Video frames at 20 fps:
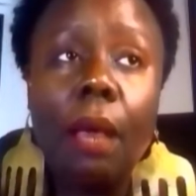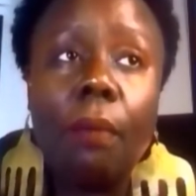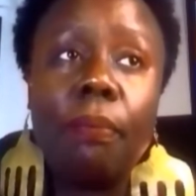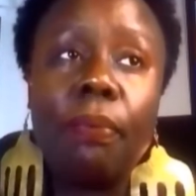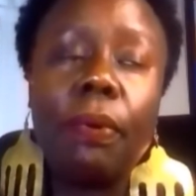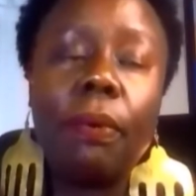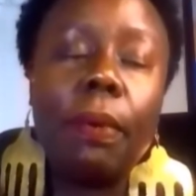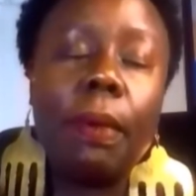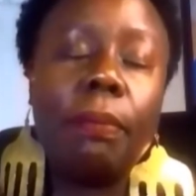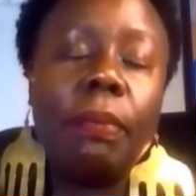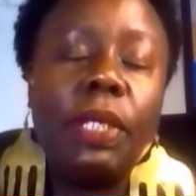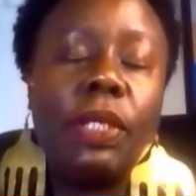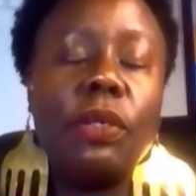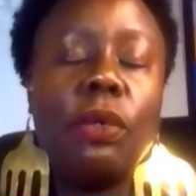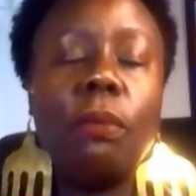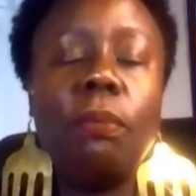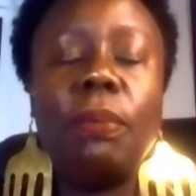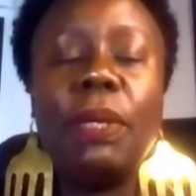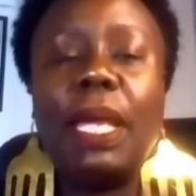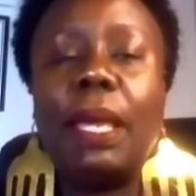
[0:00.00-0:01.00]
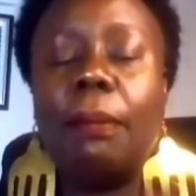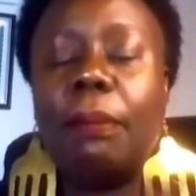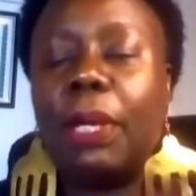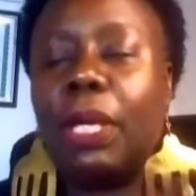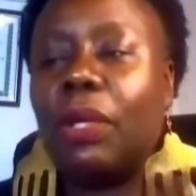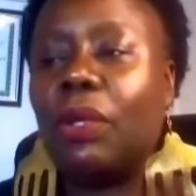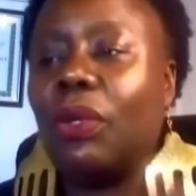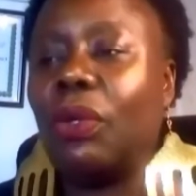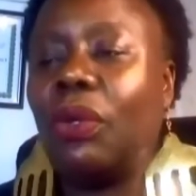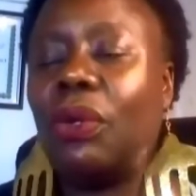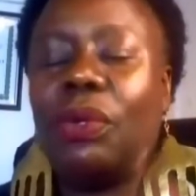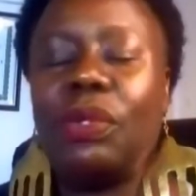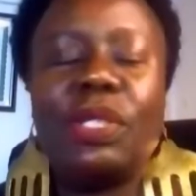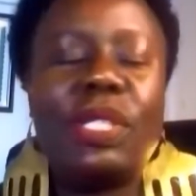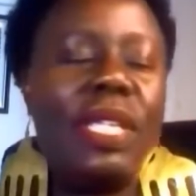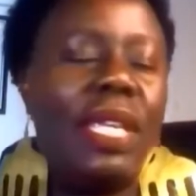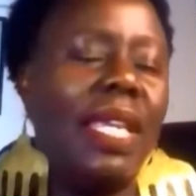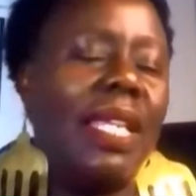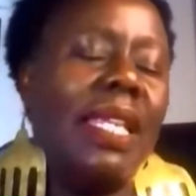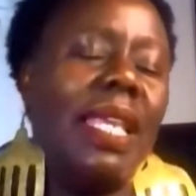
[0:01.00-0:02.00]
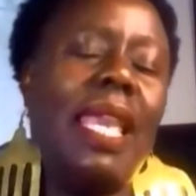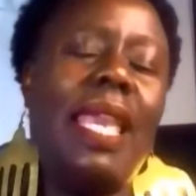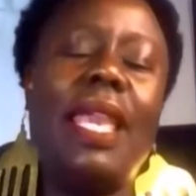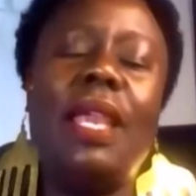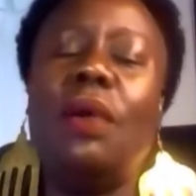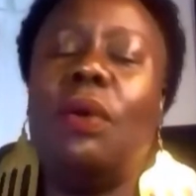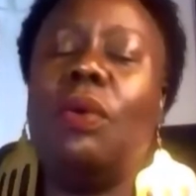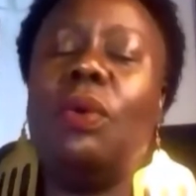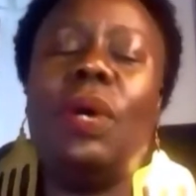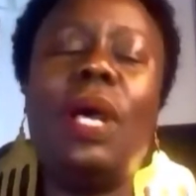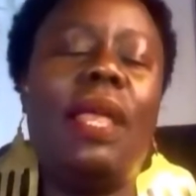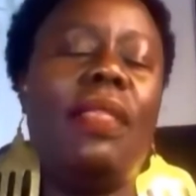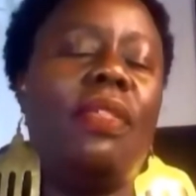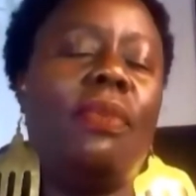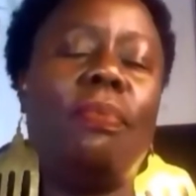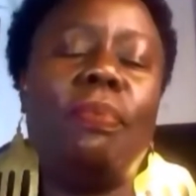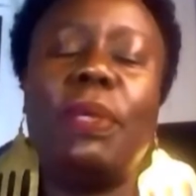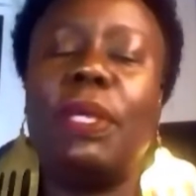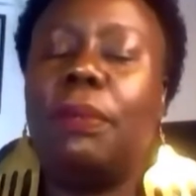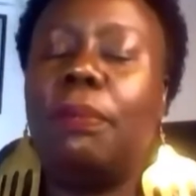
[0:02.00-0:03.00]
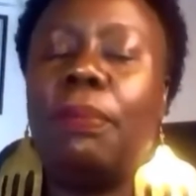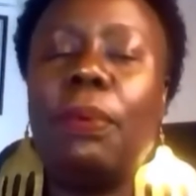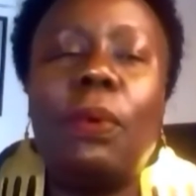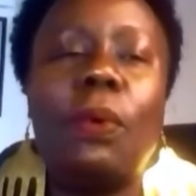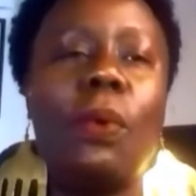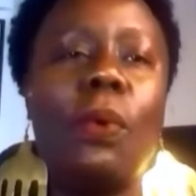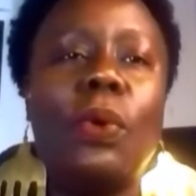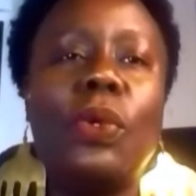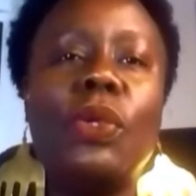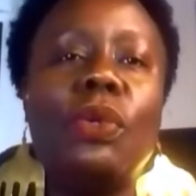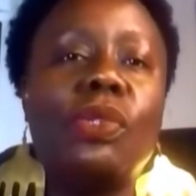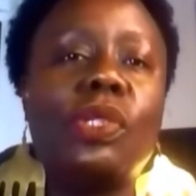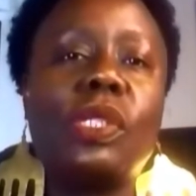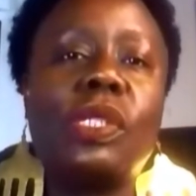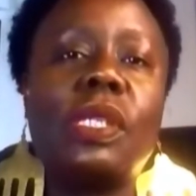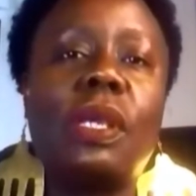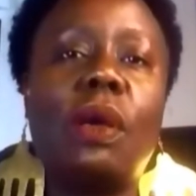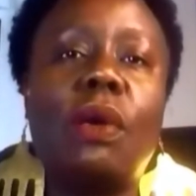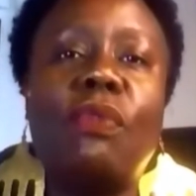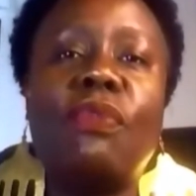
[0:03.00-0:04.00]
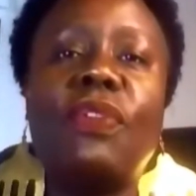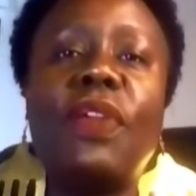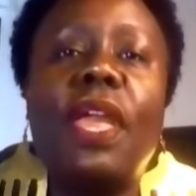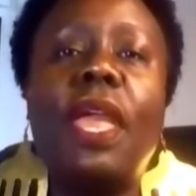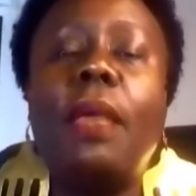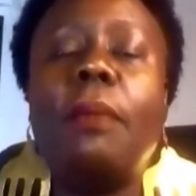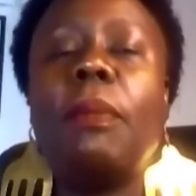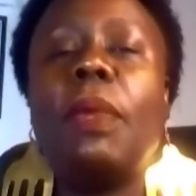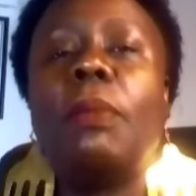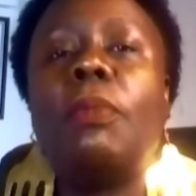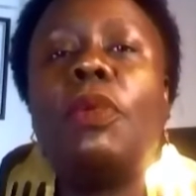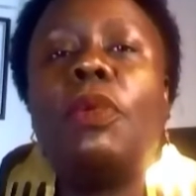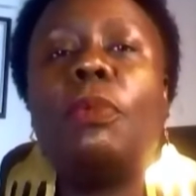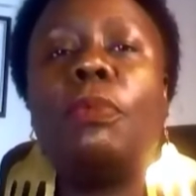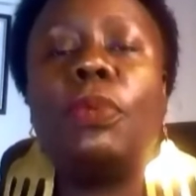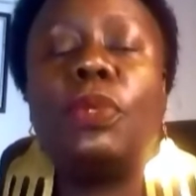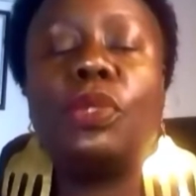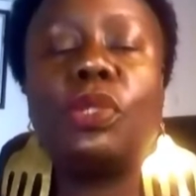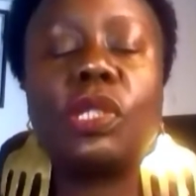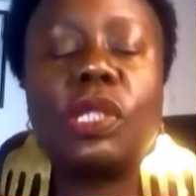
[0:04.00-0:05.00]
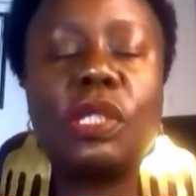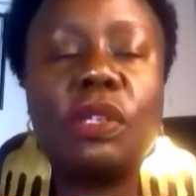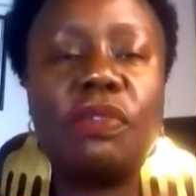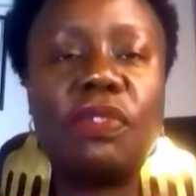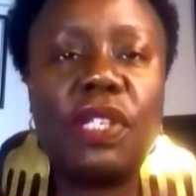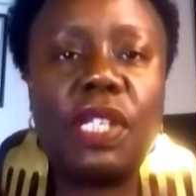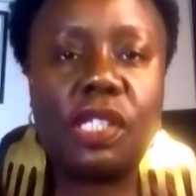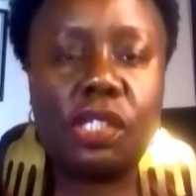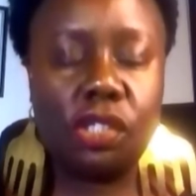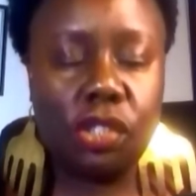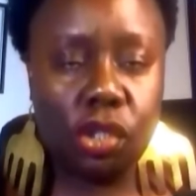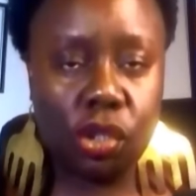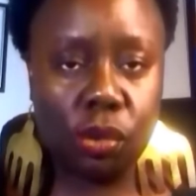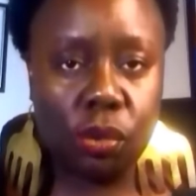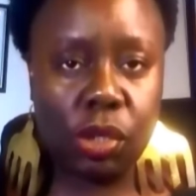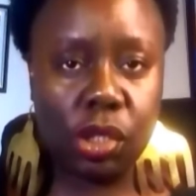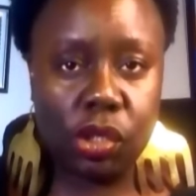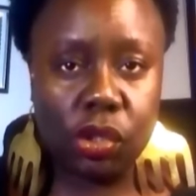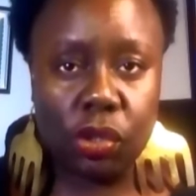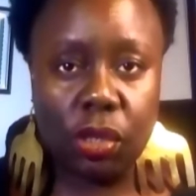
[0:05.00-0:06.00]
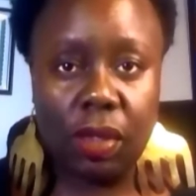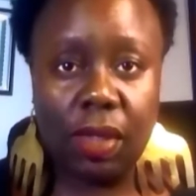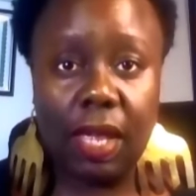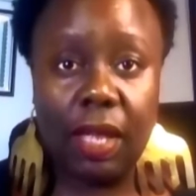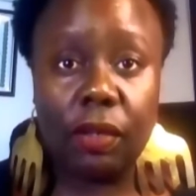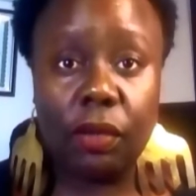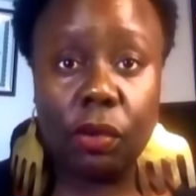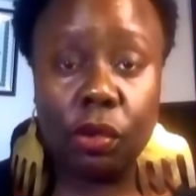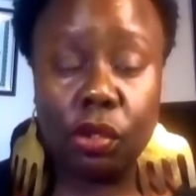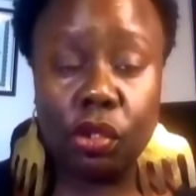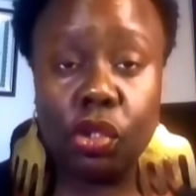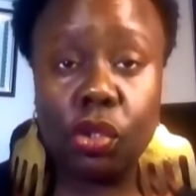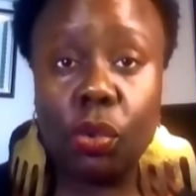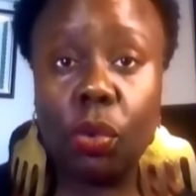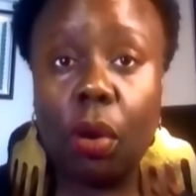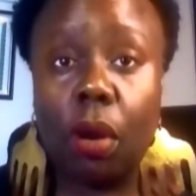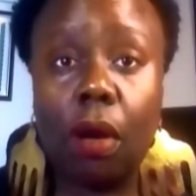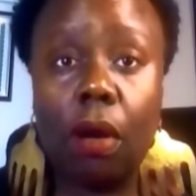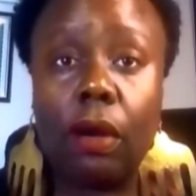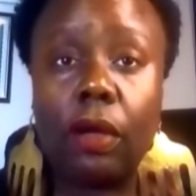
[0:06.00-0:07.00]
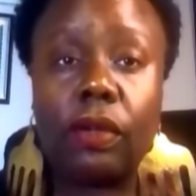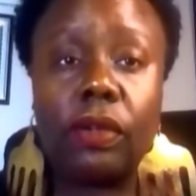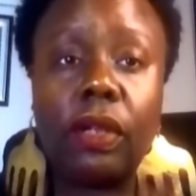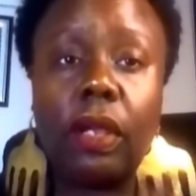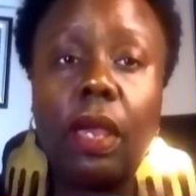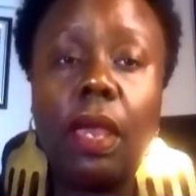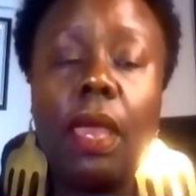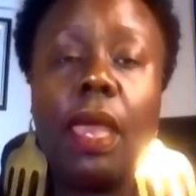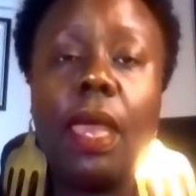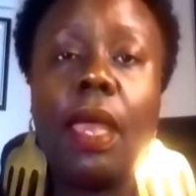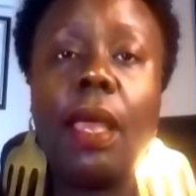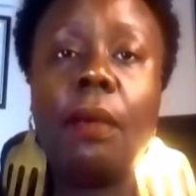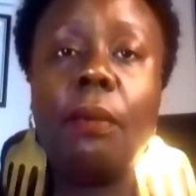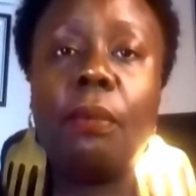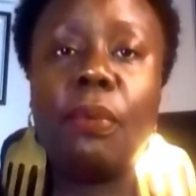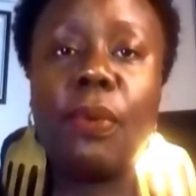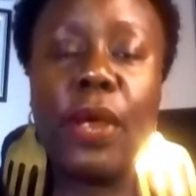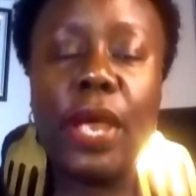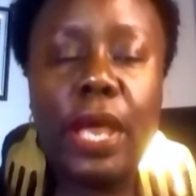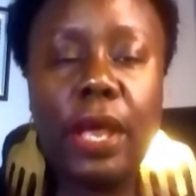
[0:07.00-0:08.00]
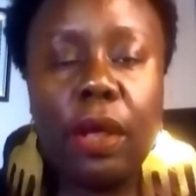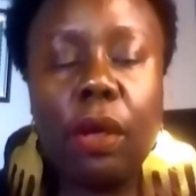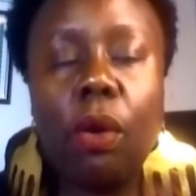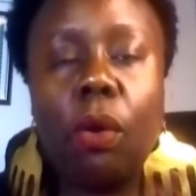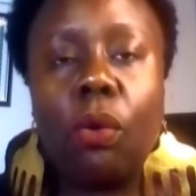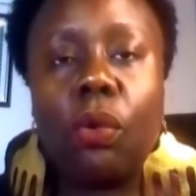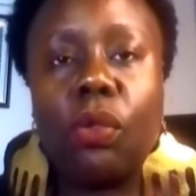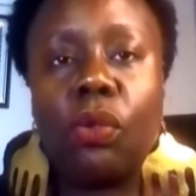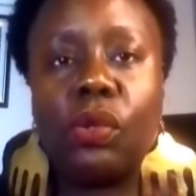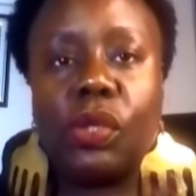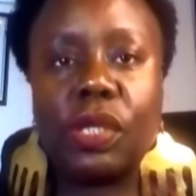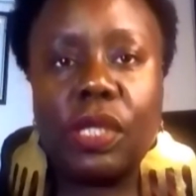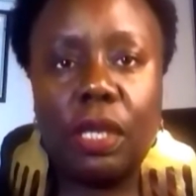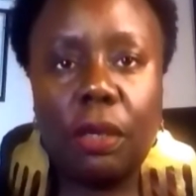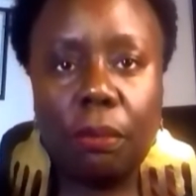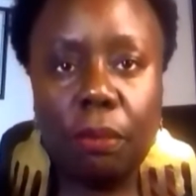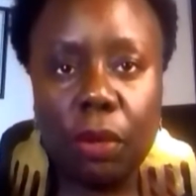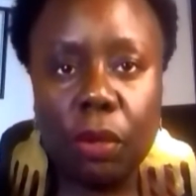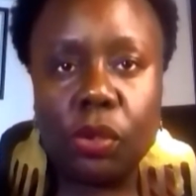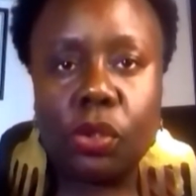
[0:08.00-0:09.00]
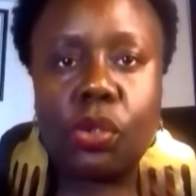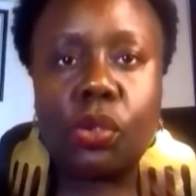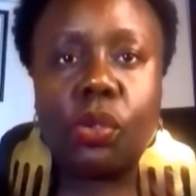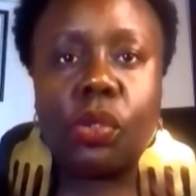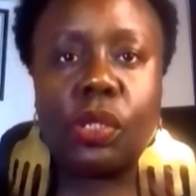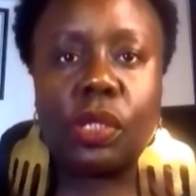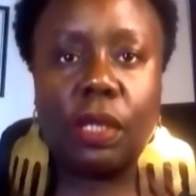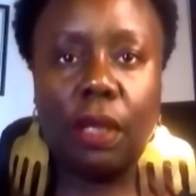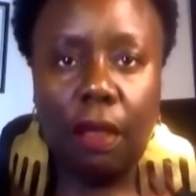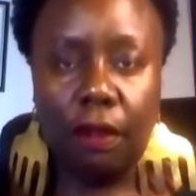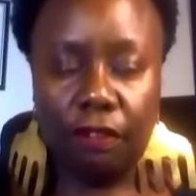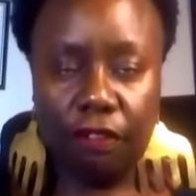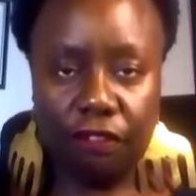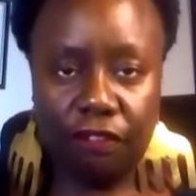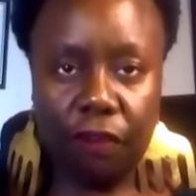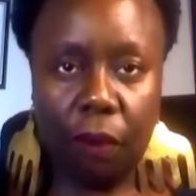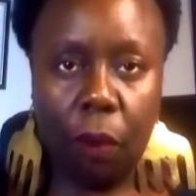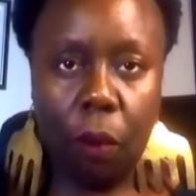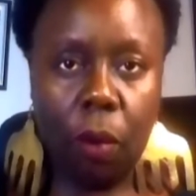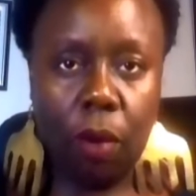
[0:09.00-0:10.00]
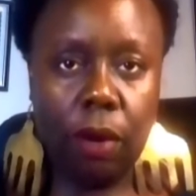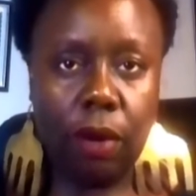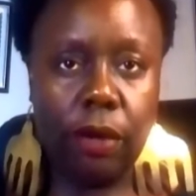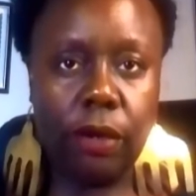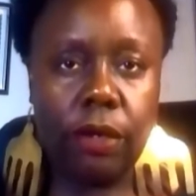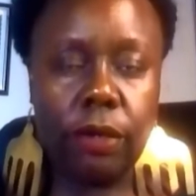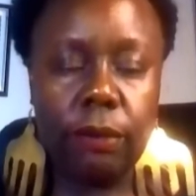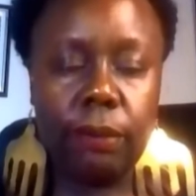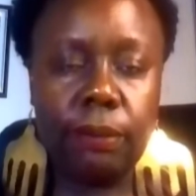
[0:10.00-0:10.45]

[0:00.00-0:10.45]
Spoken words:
Probably you're blaming your DNA or other people or yourself. Maybe you put yourself in a situation that got you hurt. Bring all those emotions forward.